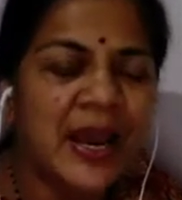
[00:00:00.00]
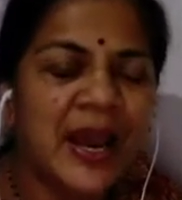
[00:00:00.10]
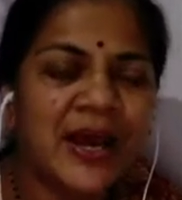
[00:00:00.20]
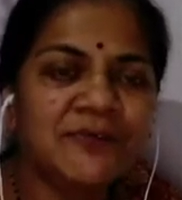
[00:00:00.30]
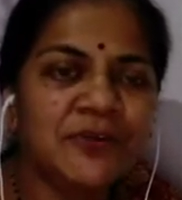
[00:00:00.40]

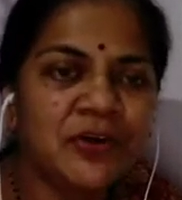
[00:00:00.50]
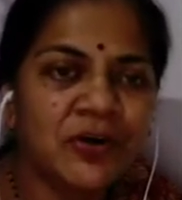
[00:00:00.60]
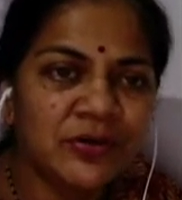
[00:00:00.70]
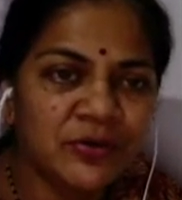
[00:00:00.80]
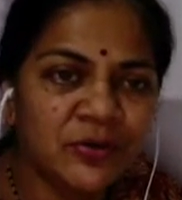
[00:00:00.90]
and we
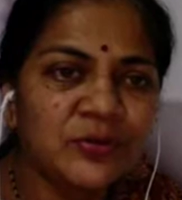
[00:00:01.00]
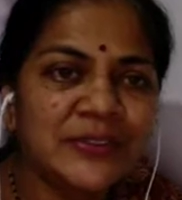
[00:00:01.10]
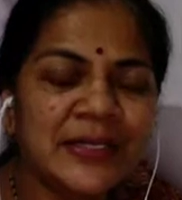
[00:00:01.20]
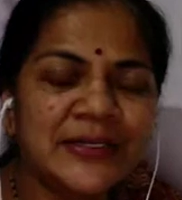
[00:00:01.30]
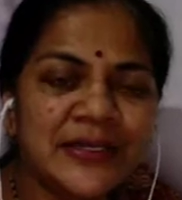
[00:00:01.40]
all know
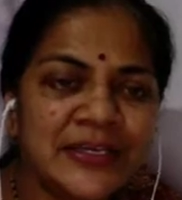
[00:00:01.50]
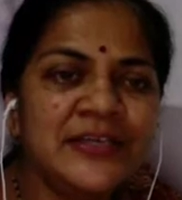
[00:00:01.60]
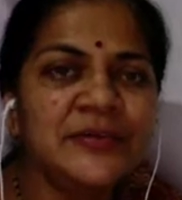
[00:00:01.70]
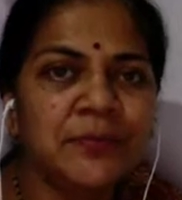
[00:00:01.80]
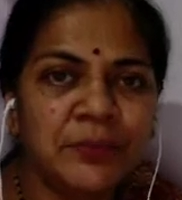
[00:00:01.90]
that
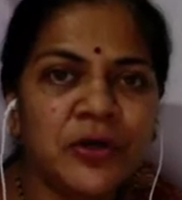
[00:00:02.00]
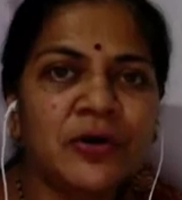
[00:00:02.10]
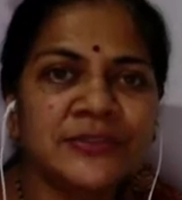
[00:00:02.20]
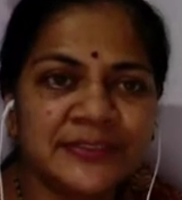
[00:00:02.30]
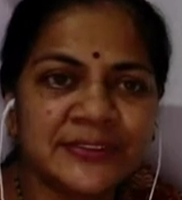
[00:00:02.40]
each
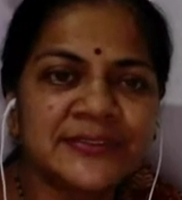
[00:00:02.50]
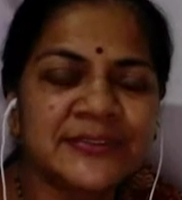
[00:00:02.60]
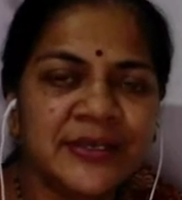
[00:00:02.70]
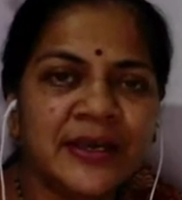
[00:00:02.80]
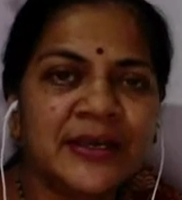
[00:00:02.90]
meiosis
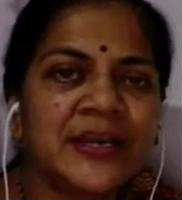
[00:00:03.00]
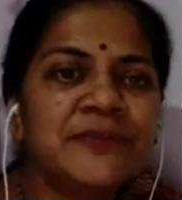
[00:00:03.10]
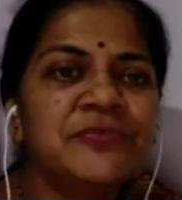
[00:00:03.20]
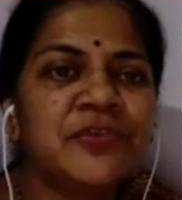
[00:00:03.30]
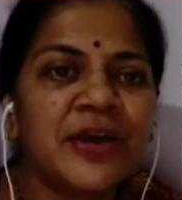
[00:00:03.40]

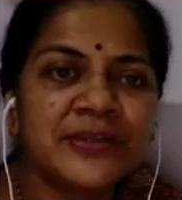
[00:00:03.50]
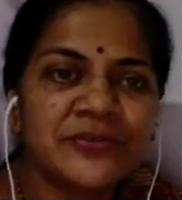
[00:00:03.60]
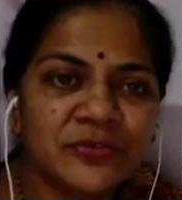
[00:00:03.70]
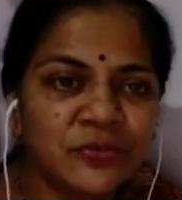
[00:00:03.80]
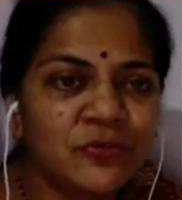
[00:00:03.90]
gives
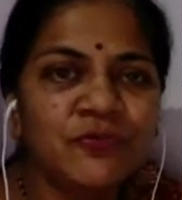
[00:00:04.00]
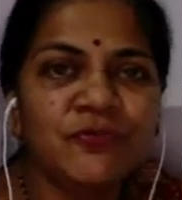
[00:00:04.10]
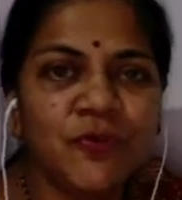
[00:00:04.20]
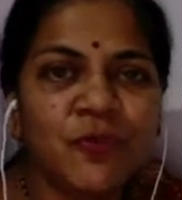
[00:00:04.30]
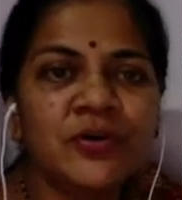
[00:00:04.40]
rise to
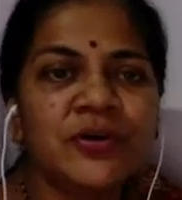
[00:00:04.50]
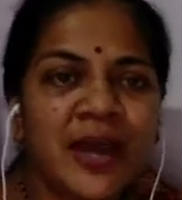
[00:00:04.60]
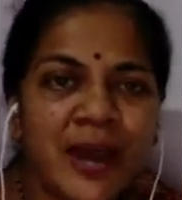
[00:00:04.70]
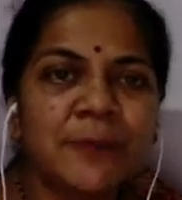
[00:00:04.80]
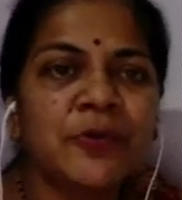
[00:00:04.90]
four
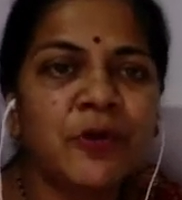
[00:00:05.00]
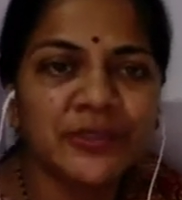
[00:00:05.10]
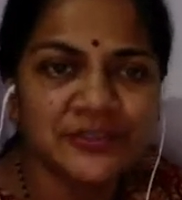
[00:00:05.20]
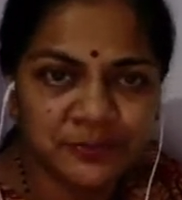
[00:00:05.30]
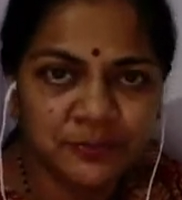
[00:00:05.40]

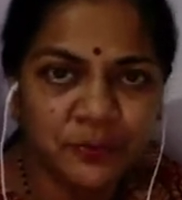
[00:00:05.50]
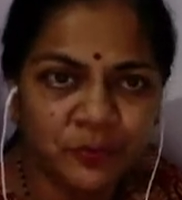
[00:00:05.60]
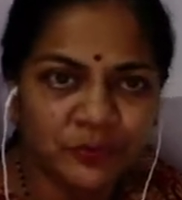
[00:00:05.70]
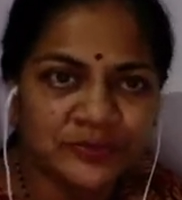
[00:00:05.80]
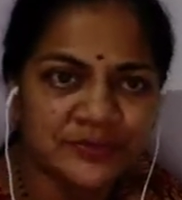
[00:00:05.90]
haploid
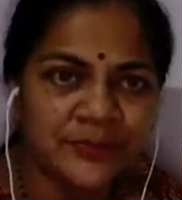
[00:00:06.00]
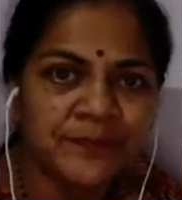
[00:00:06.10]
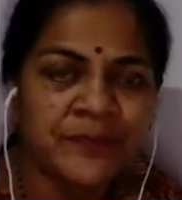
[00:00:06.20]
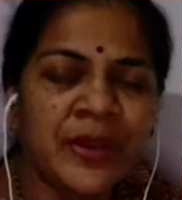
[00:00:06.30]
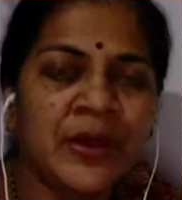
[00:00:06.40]
spores.
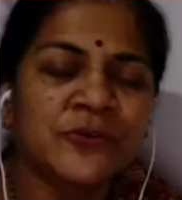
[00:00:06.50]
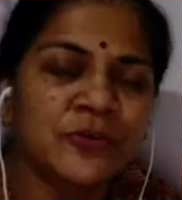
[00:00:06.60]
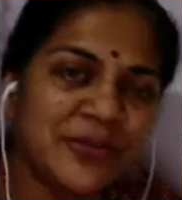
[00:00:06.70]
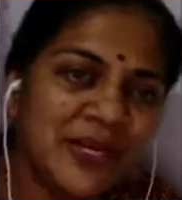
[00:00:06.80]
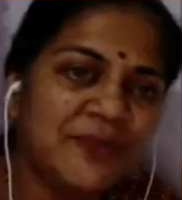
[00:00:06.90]
So
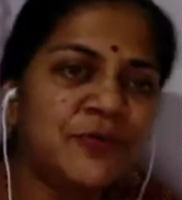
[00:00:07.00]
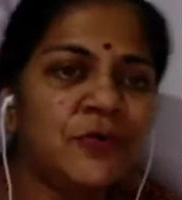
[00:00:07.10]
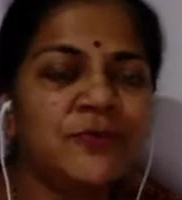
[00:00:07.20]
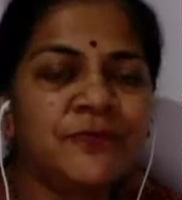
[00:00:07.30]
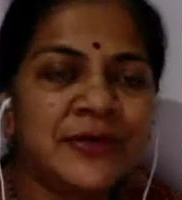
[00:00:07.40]

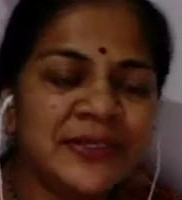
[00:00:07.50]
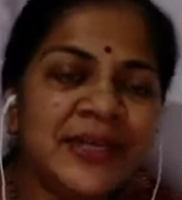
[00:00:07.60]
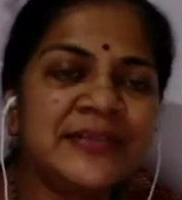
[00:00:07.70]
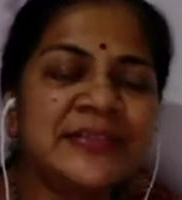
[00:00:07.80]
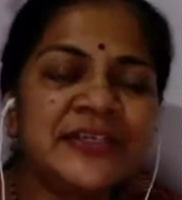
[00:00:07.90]
therefore,
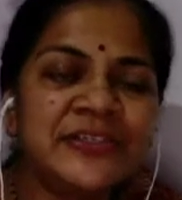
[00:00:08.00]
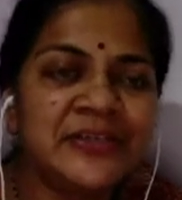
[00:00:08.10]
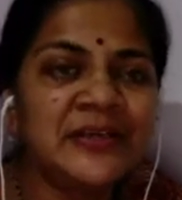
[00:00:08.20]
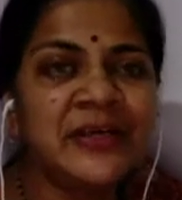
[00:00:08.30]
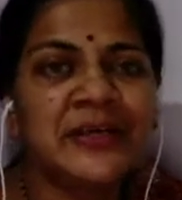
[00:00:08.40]

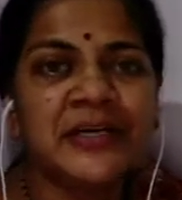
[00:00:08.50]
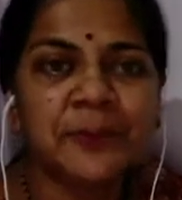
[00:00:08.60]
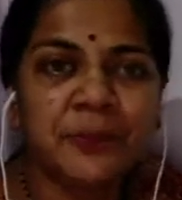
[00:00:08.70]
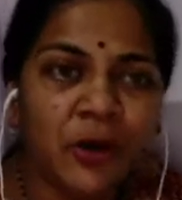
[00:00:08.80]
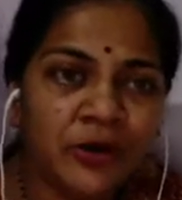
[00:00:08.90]
fertilization in a
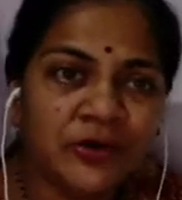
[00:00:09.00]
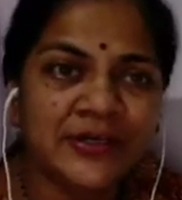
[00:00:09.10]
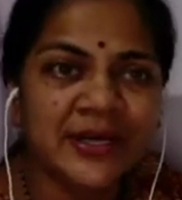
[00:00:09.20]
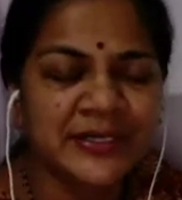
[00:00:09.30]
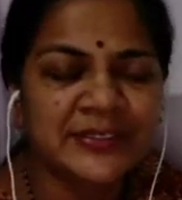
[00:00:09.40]
diploid
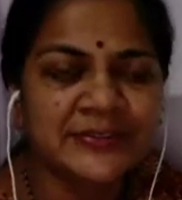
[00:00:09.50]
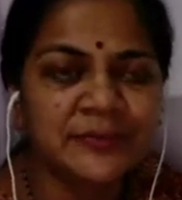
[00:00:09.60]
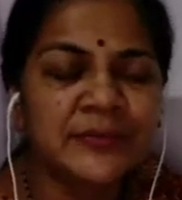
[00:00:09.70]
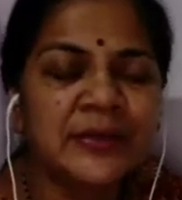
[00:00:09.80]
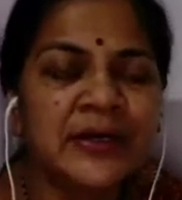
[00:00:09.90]

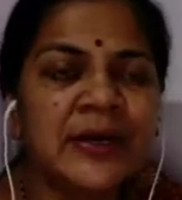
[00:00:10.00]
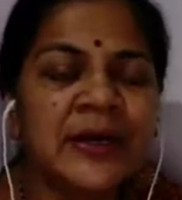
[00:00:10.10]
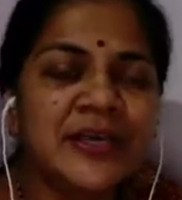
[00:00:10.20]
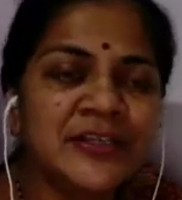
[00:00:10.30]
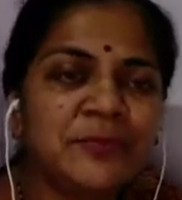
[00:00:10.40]
organism
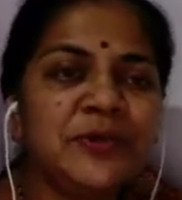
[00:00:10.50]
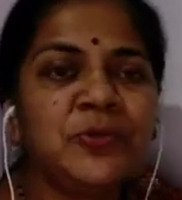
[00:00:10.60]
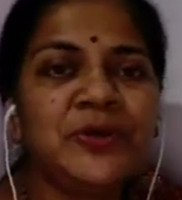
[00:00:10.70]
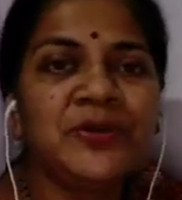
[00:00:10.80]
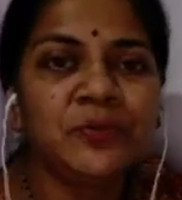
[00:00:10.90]
is
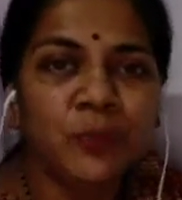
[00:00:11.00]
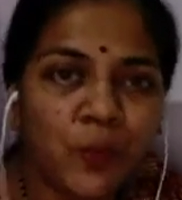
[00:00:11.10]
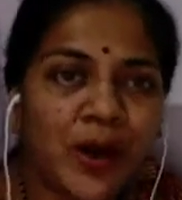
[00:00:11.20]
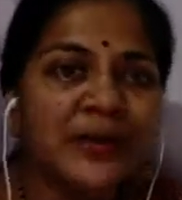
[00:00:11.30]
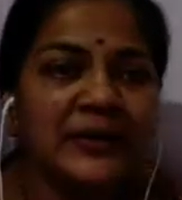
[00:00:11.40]
between
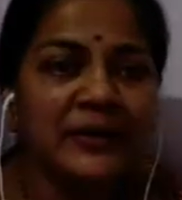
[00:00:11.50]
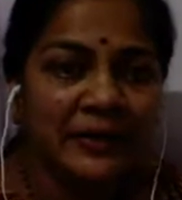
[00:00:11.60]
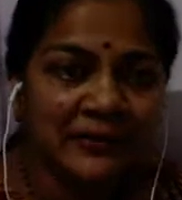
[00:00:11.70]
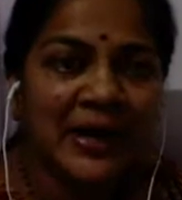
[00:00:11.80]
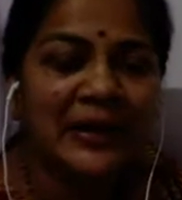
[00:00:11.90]
one
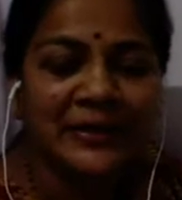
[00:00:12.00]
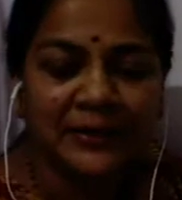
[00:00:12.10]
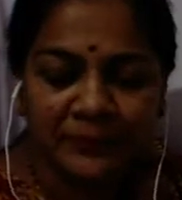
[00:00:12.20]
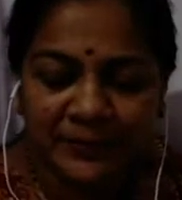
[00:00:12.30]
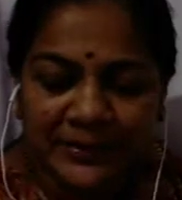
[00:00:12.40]

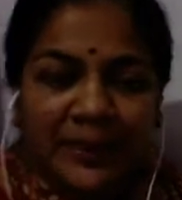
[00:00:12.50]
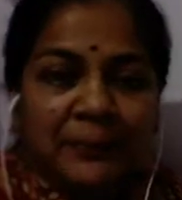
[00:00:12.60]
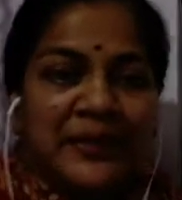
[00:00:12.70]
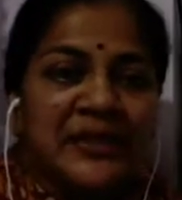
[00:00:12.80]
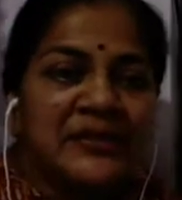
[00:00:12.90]
random
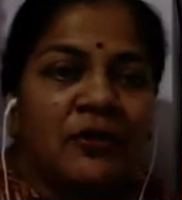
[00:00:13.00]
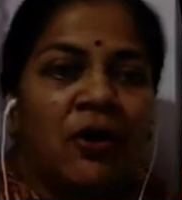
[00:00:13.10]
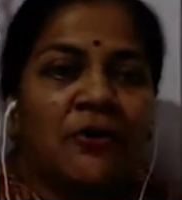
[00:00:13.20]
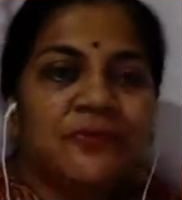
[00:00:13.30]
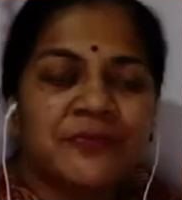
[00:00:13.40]
gamete
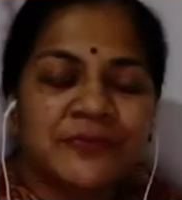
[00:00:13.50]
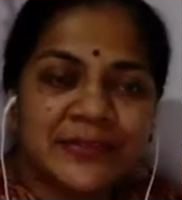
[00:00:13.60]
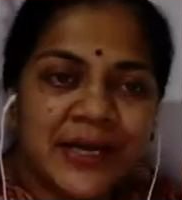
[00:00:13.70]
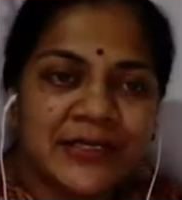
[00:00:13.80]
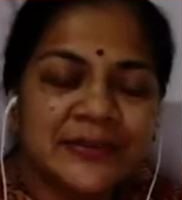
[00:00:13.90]
of
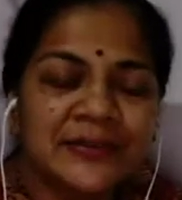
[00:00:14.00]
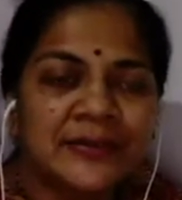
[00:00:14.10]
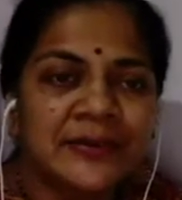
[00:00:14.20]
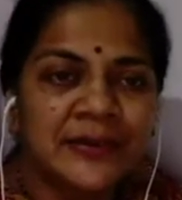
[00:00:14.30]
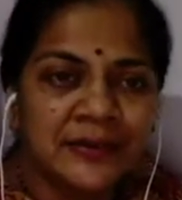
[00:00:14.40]
that
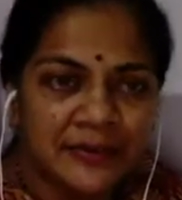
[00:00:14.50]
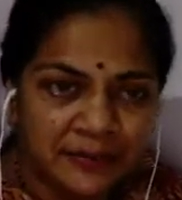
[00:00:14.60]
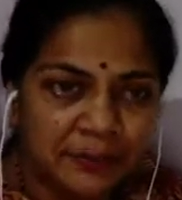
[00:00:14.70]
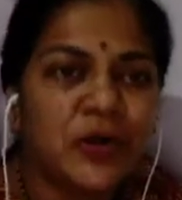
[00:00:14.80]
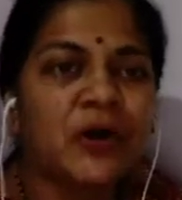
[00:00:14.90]
uh,
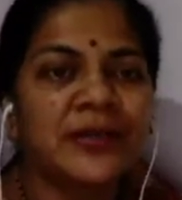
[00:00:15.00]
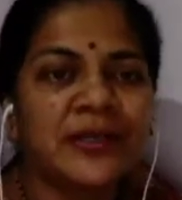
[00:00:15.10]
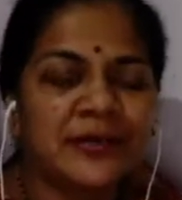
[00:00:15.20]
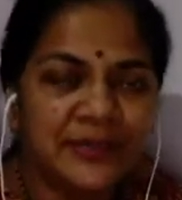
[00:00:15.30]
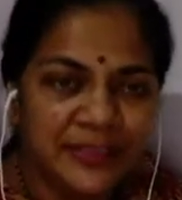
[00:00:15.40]

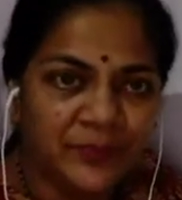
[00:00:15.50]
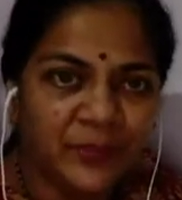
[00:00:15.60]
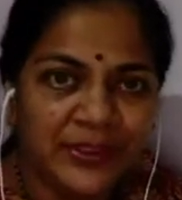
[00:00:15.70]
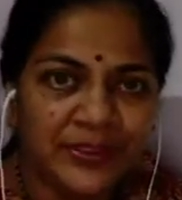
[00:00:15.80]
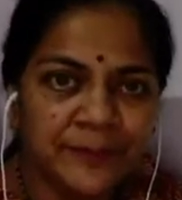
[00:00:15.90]
meiotic
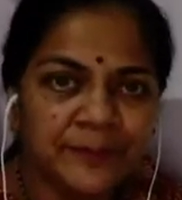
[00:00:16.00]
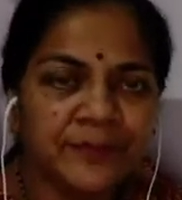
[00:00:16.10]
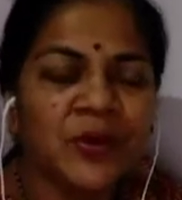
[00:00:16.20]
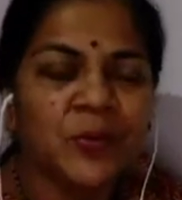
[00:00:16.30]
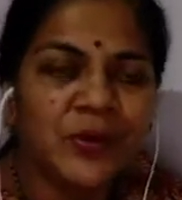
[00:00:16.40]
event
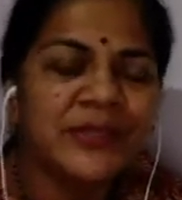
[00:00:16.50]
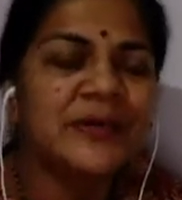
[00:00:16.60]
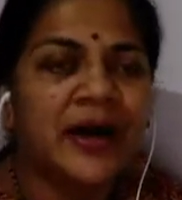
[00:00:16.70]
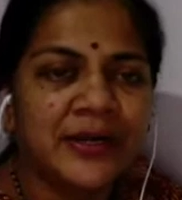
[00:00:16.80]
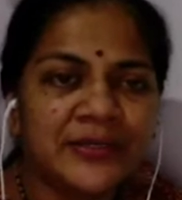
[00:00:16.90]
with
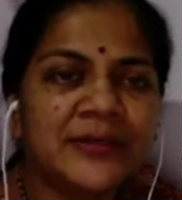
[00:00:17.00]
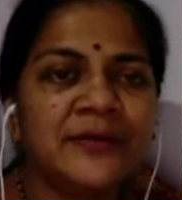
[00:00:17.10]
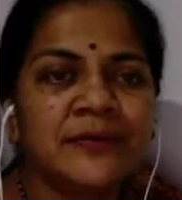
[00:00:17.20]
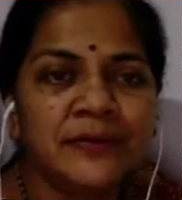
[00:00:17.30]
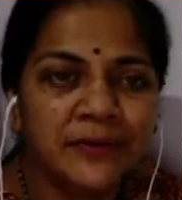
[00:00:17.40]

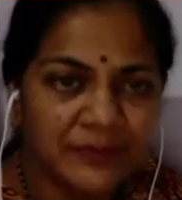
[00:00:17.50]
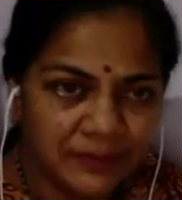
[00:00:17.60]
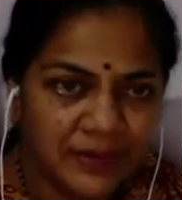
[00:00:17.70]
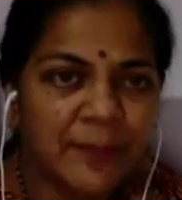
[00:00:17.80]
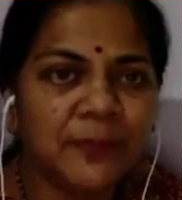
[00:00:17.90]
another
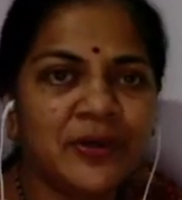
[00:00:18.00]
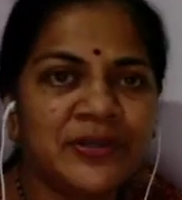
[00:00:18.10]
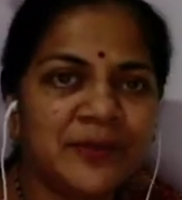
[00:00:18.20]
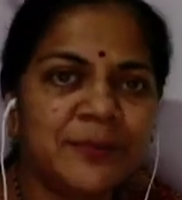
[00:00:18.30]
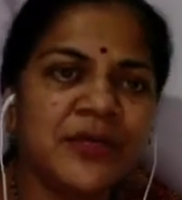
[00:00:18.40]

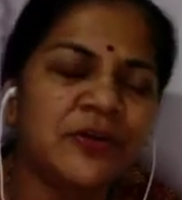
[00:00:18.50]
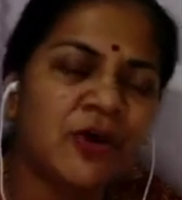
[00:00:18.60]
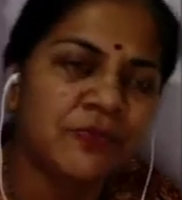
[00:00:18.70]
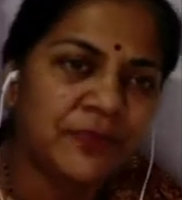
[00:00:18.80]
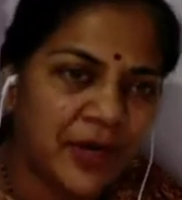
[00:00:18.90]
haploid gamete
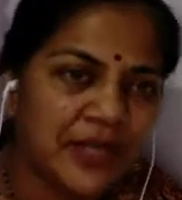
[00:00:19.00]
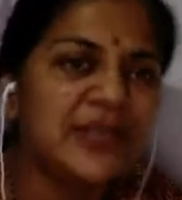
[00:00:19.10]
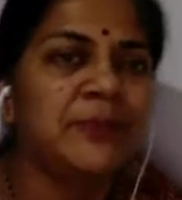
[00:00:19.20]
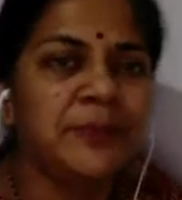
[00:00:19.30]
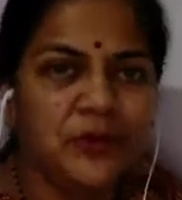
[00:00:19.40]
of
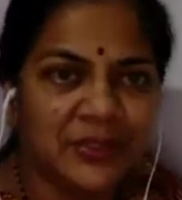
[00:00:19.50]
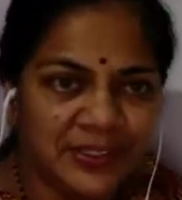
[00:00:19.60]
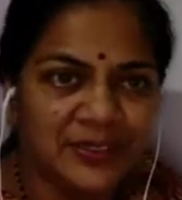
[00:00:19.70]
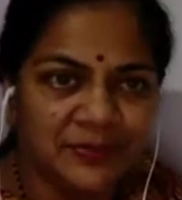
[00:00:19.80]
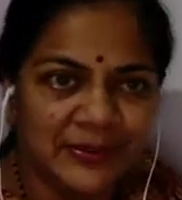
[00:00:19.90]
another
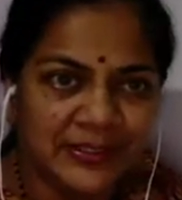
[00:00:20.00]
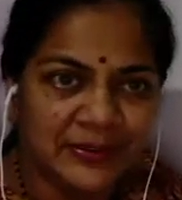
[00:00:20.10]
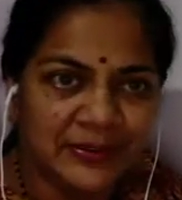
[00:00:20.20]
meiotic event.